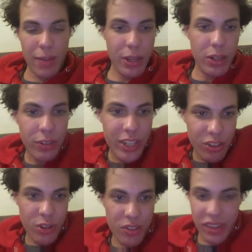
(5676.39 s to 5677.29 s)
I already
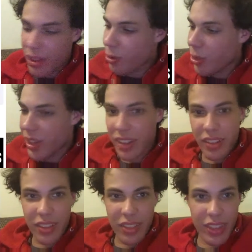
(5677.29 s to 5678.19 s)
chosen other things?
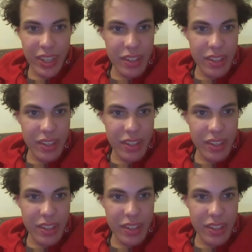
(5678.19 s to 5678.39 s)
Because they need to